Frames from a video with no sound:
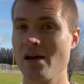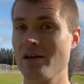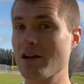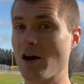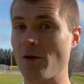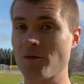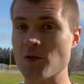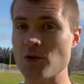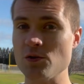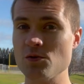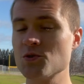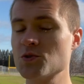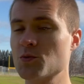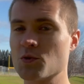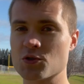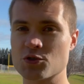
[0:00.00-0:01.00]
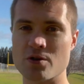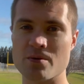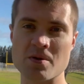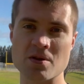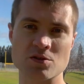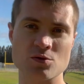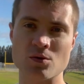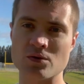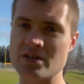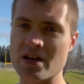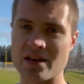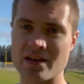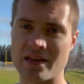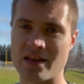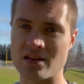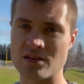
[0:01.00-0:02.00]
Now for news, we're streaming to a
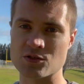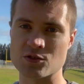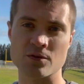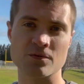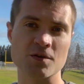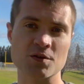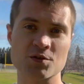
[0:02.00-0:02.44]
dedicated server,